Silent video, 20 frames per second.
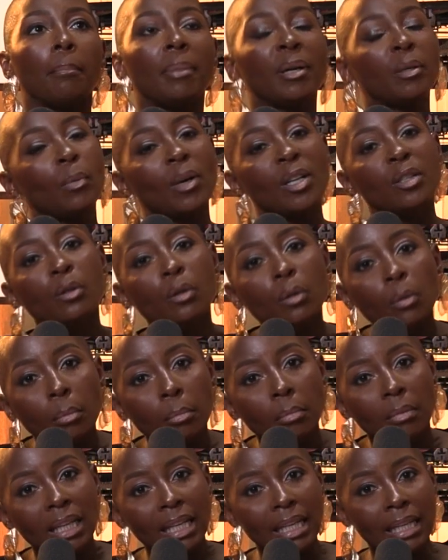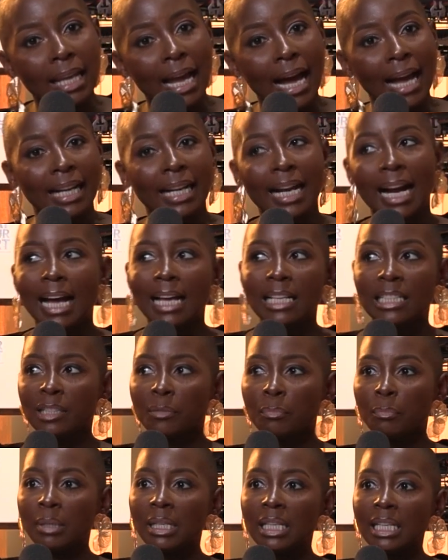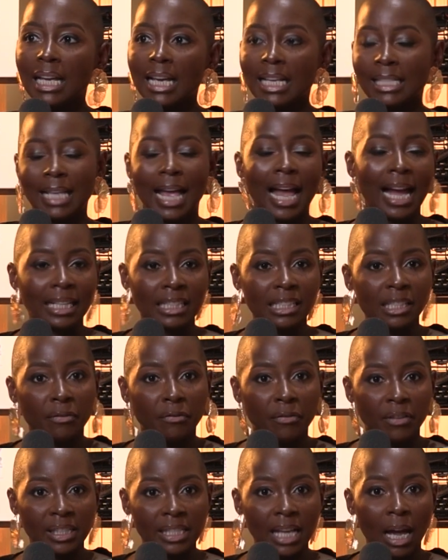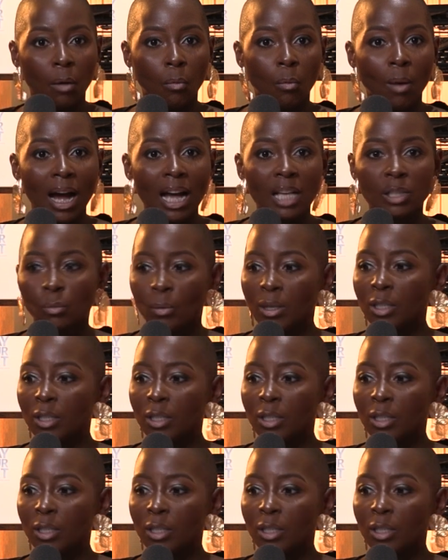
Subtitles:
but what do you mean I can't be as active as I was?